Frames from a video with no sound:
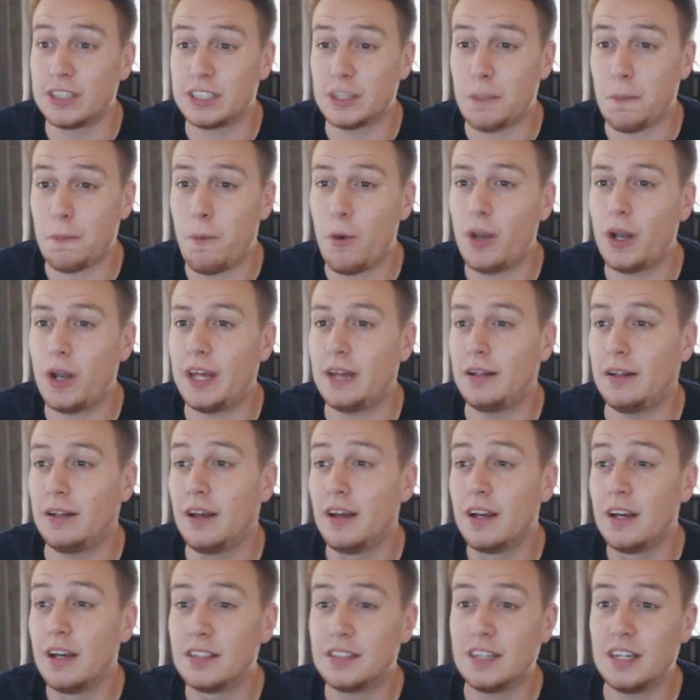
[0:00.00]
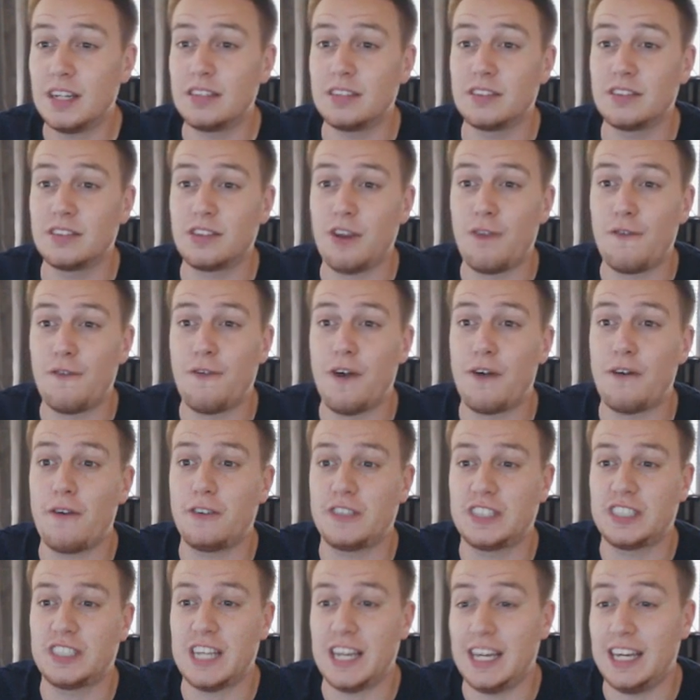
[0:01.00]
Disappointing season so far
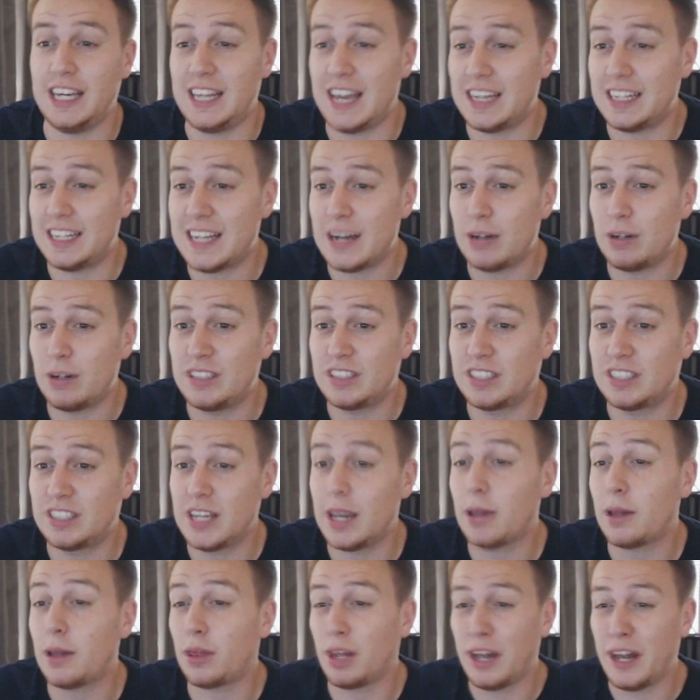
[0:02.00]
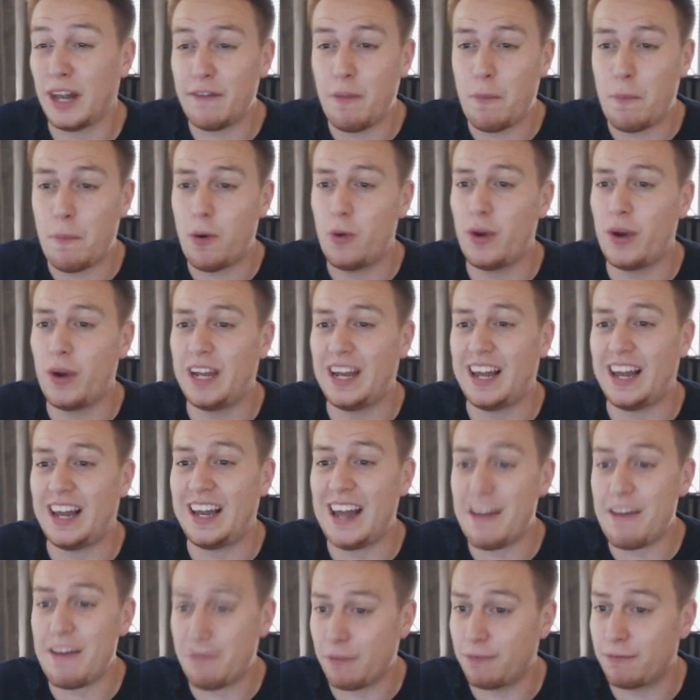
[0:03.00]
for City. They're down in 6th. Liverpool in
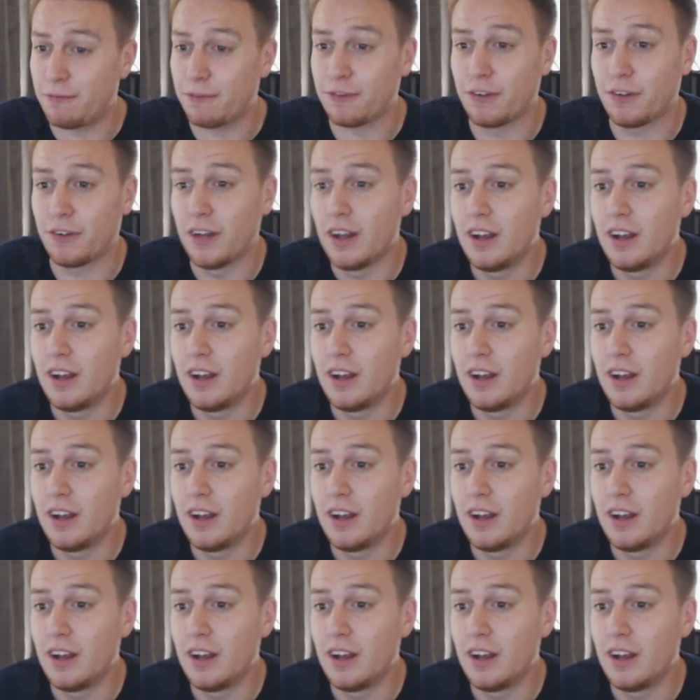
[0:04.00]
11th.